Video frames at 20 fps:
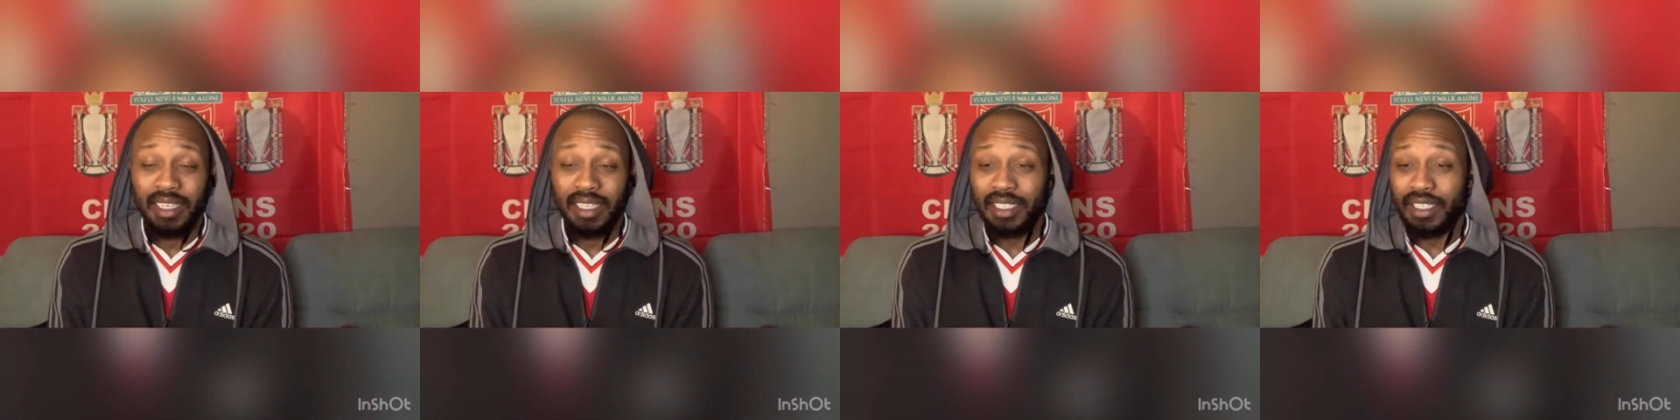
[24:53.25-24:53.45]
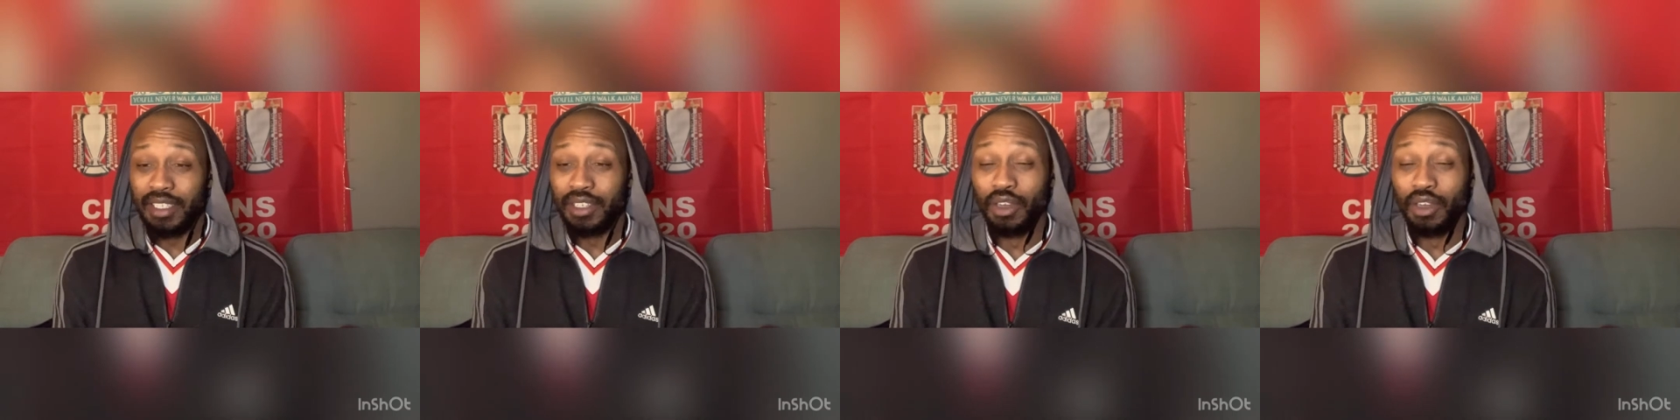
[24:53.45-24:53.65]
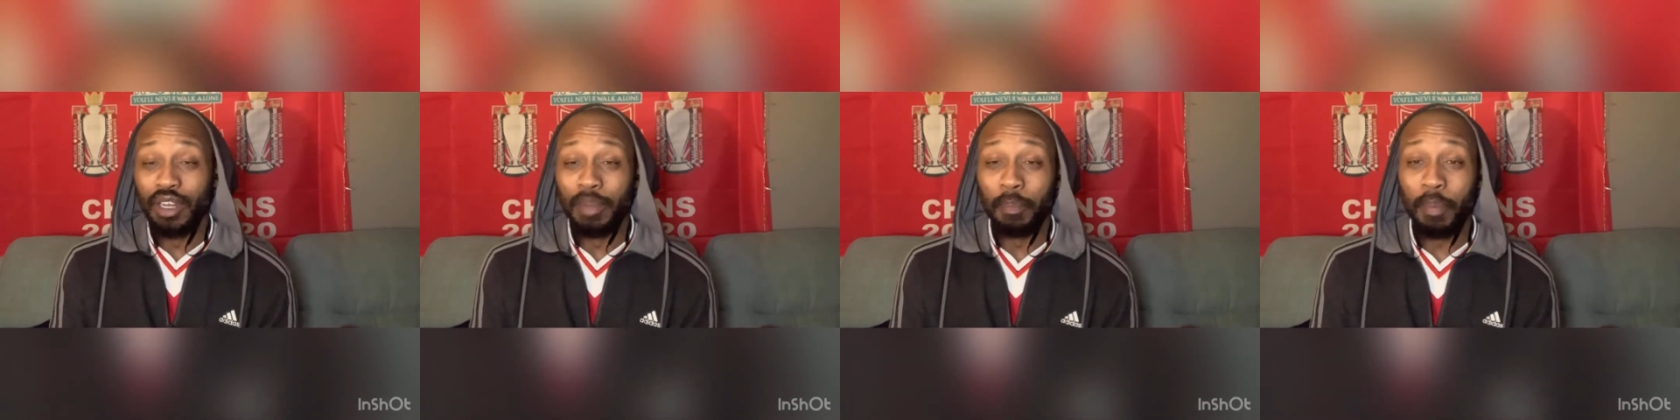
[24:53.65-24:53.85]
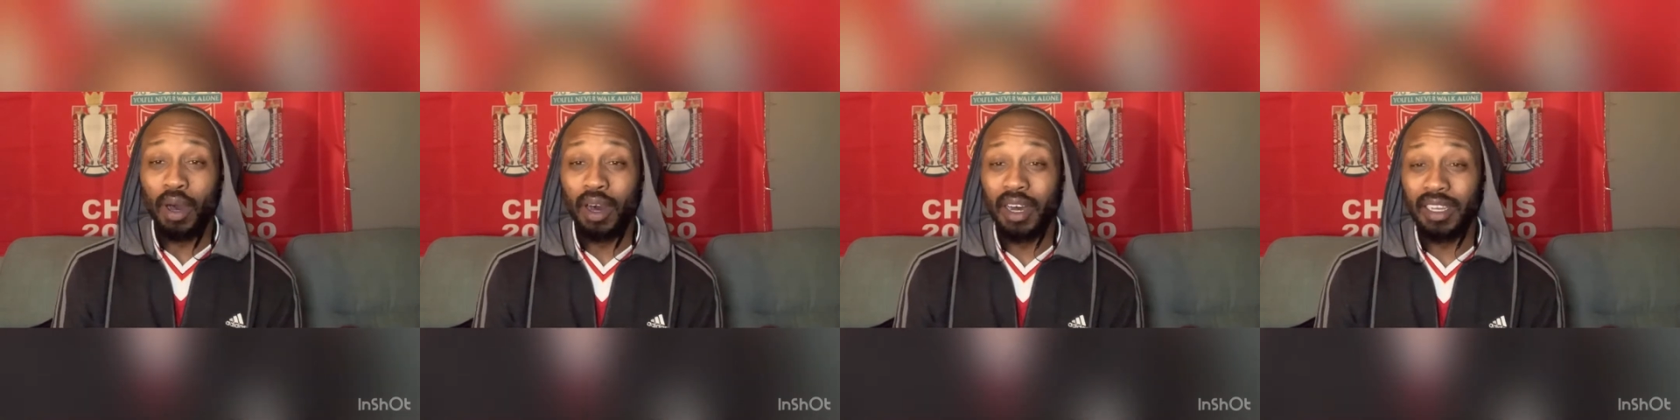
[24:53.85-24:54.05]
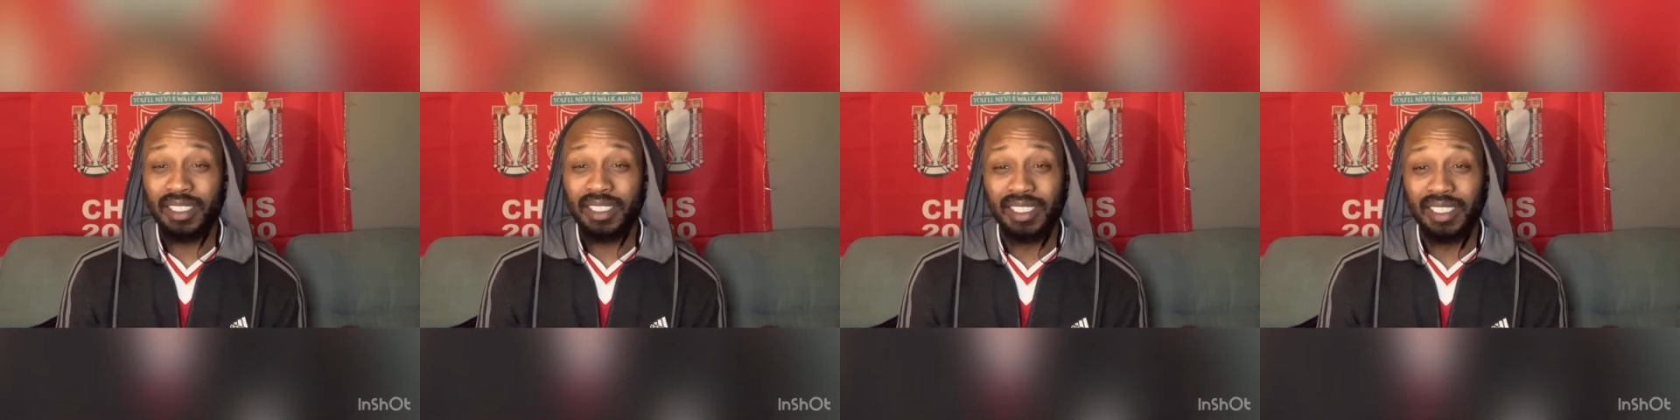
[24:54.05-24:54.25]
you know, the
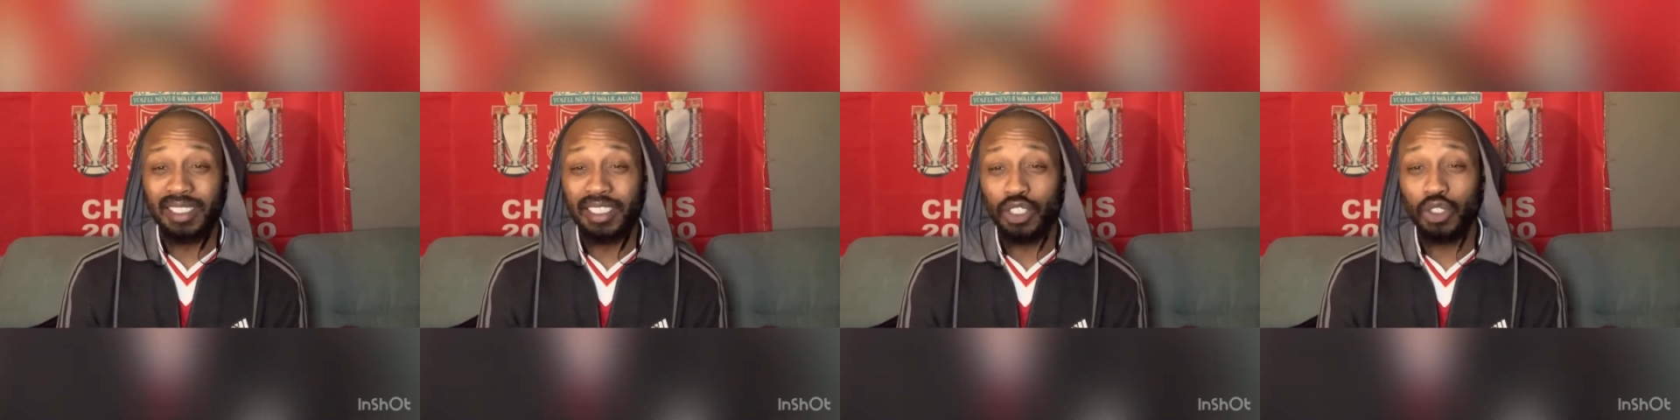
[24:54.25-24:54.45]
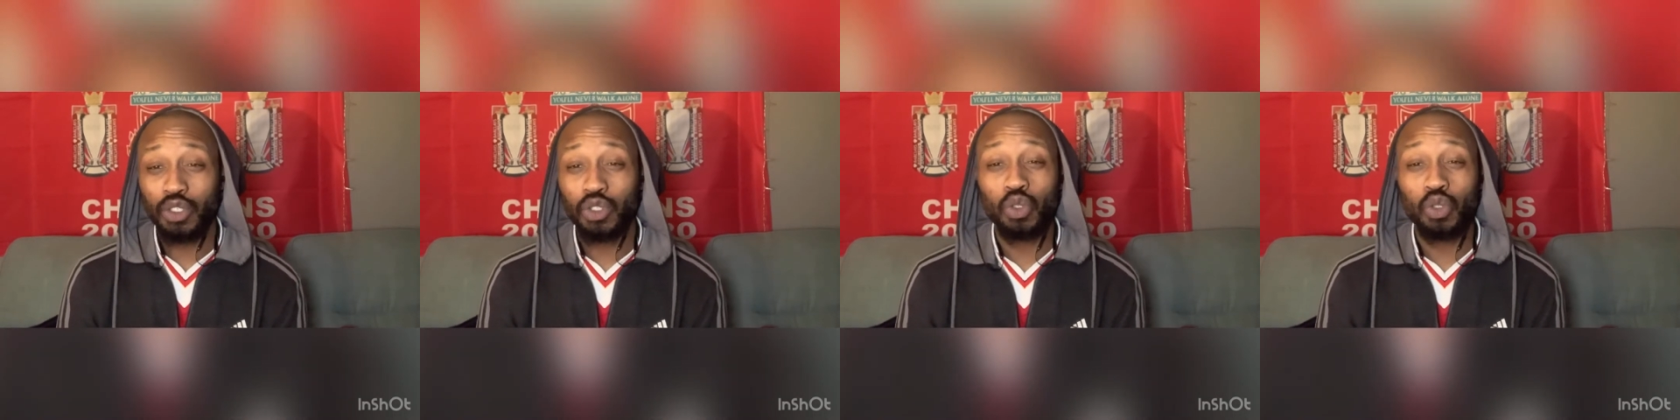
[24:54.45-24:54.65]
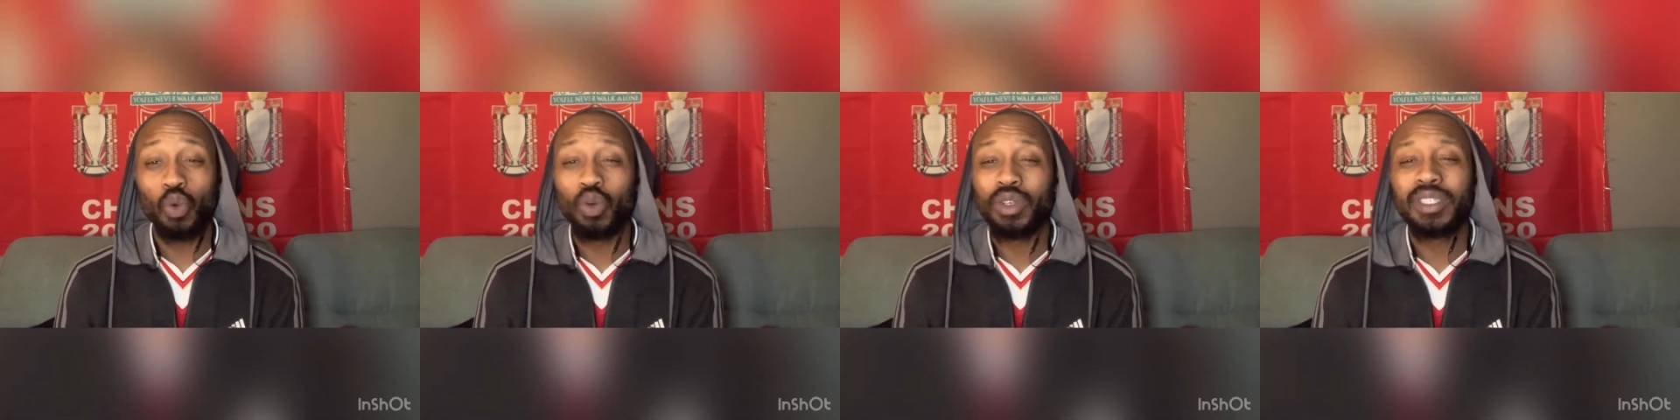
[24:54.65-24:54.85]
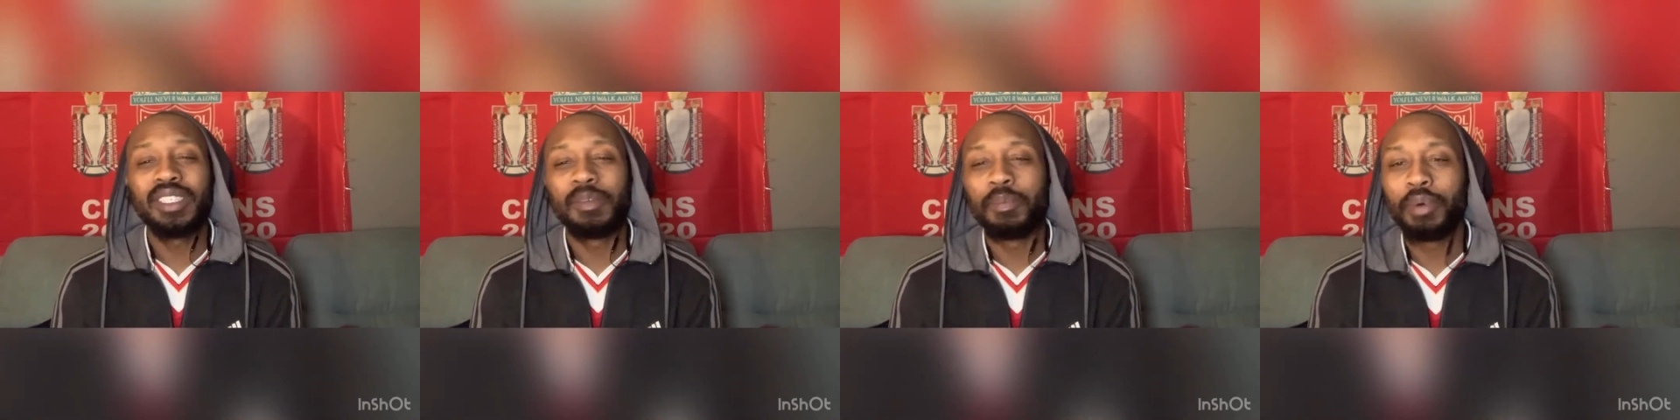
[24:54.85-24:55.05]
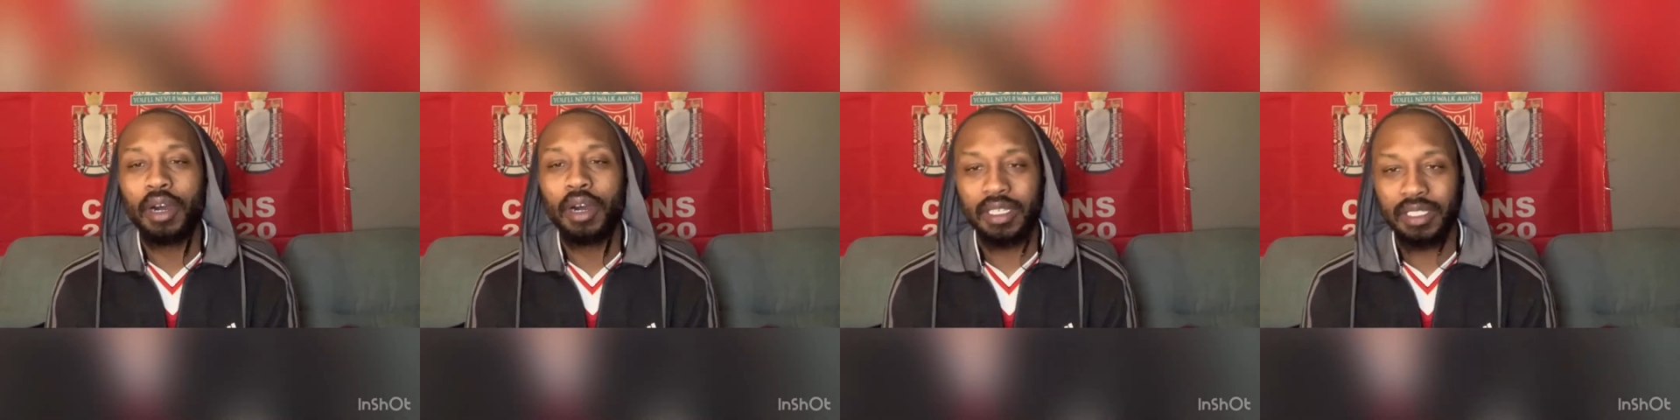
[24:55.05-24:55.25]
passes, the saucy
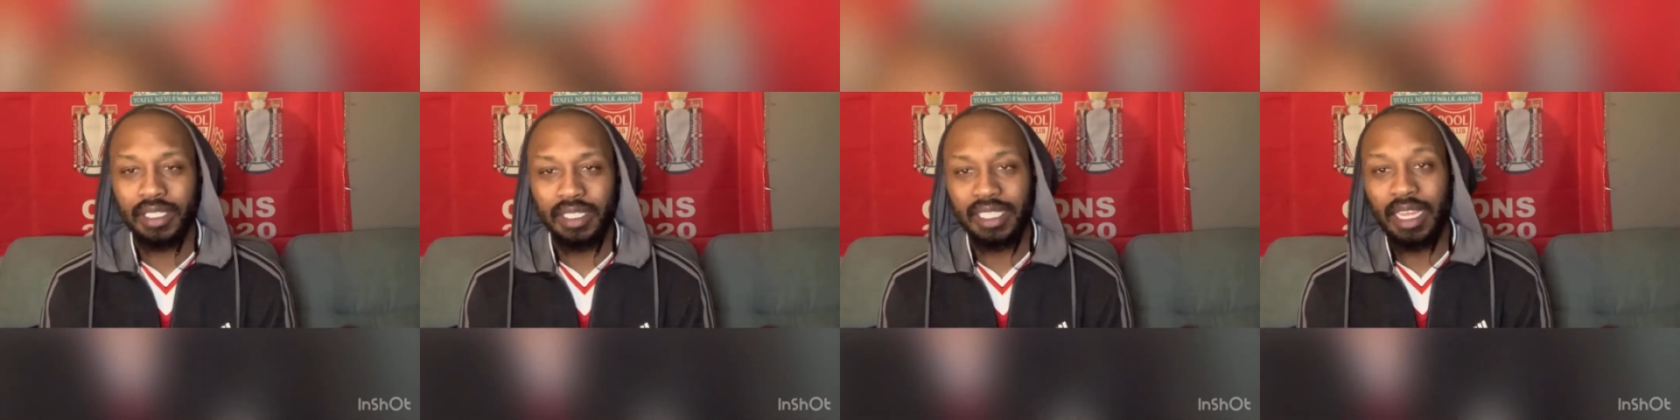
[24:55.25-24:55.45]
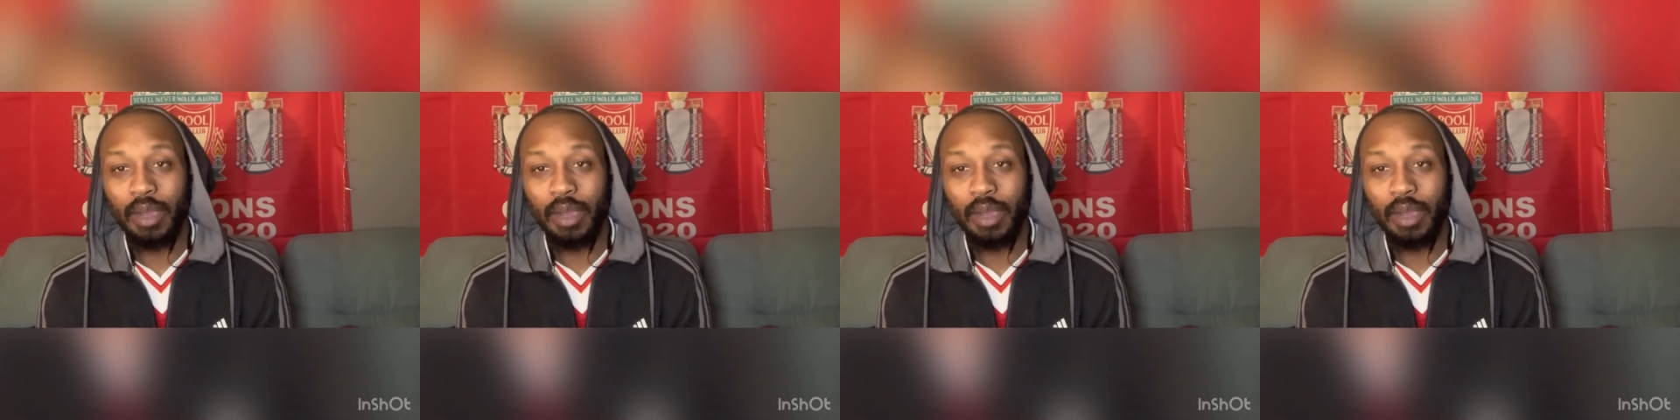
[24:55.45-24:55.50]
passes